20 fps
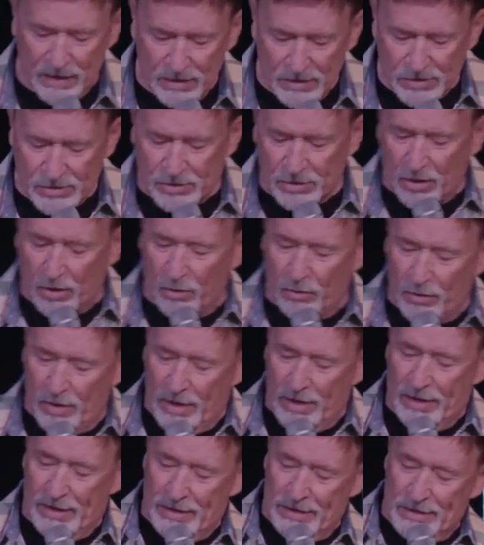So
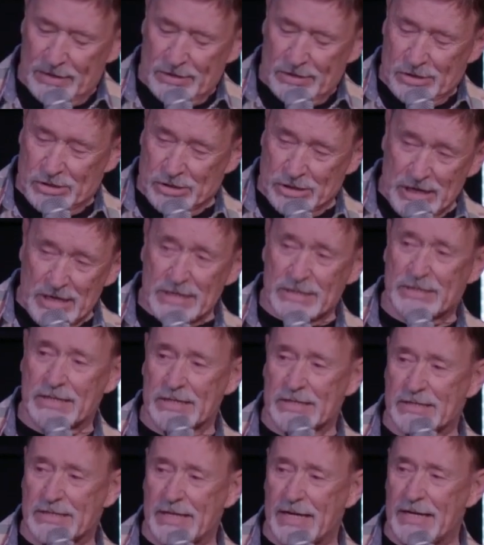
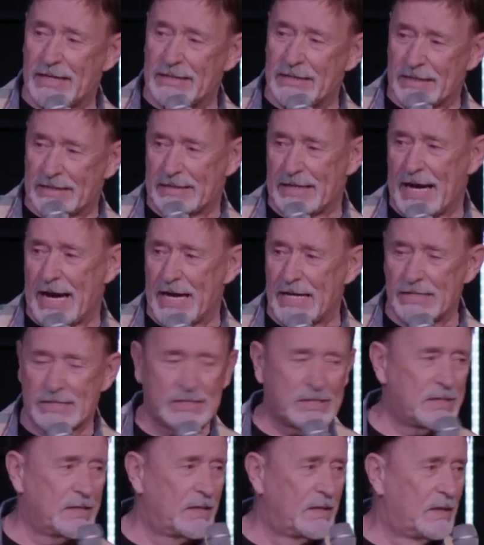Jesus said, look,
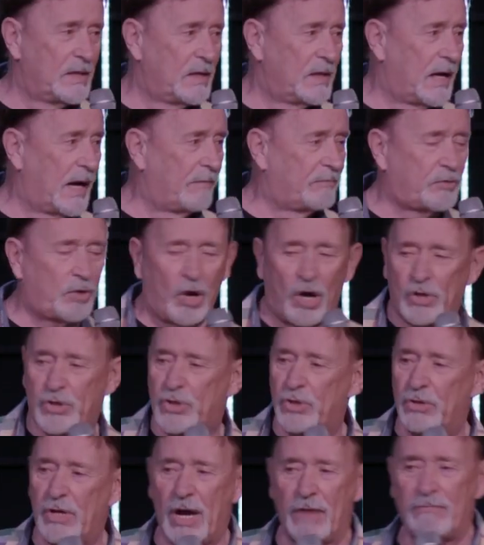guys, I've taught
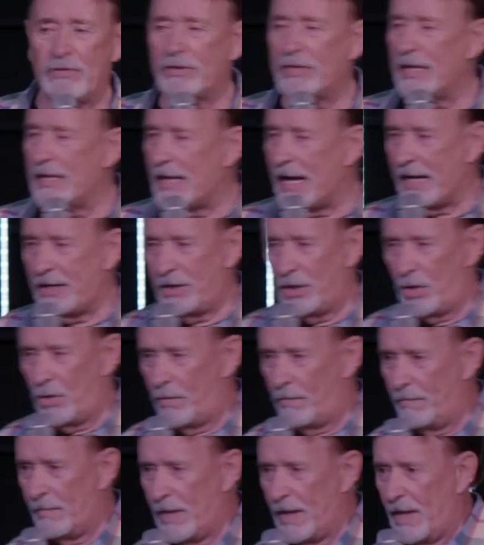you everything I know.
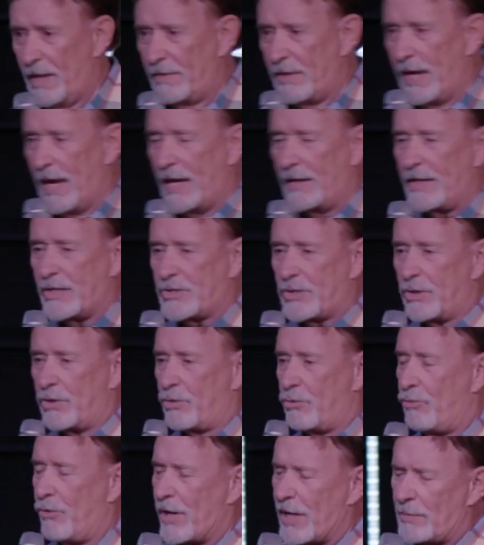They had this
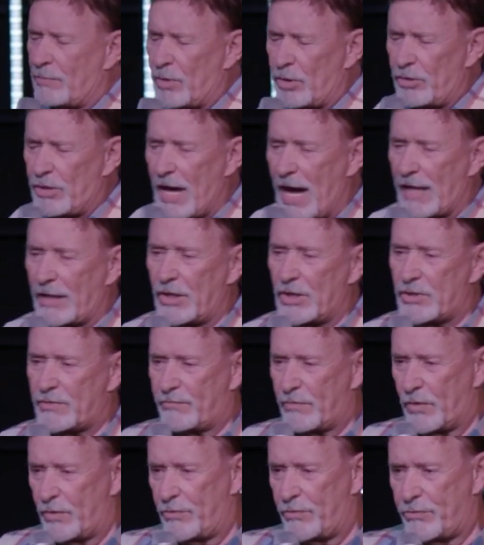incredible knowledge
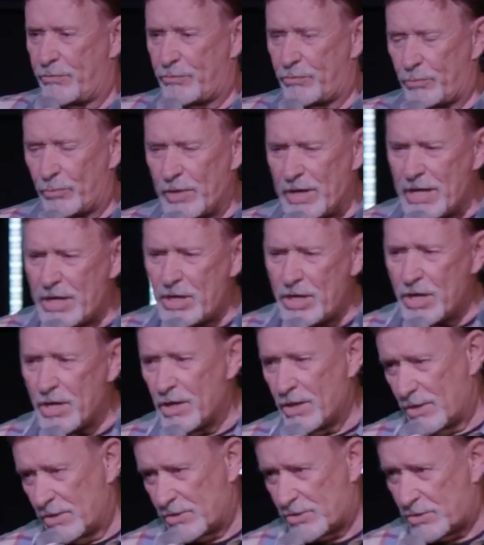for 3
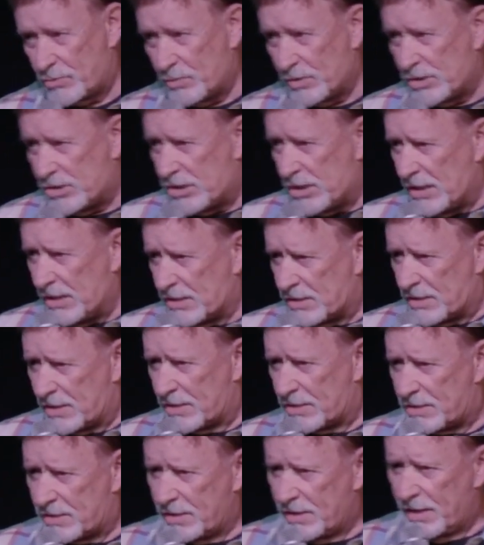years with
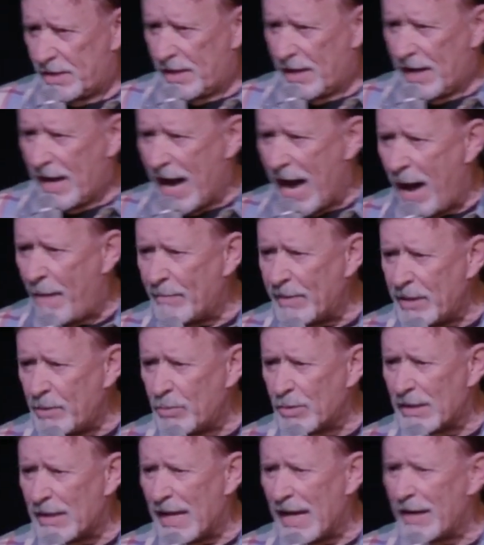Jesus. How many
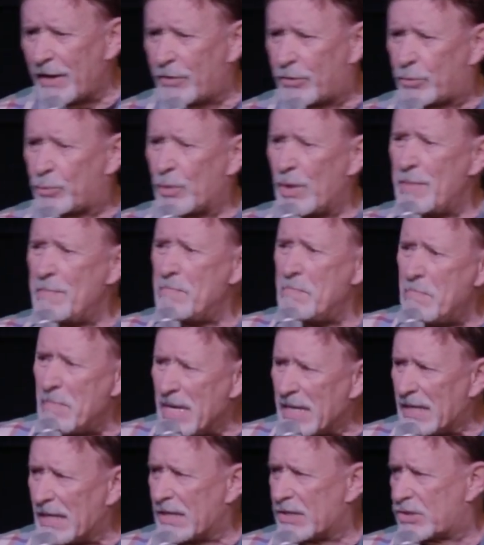would like 3
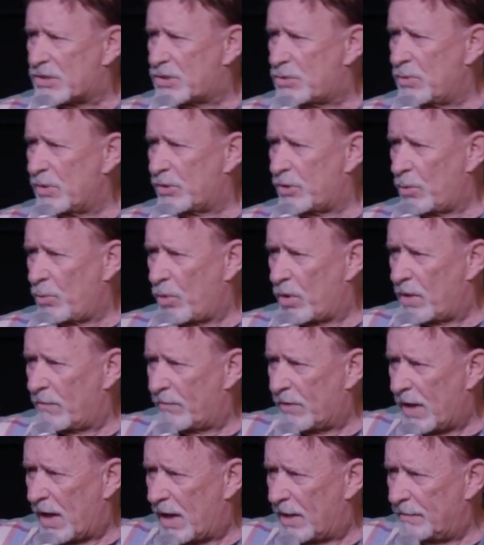minutes with the Word of
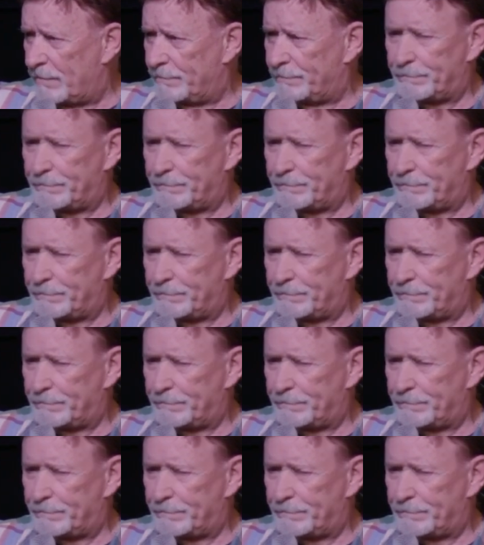God?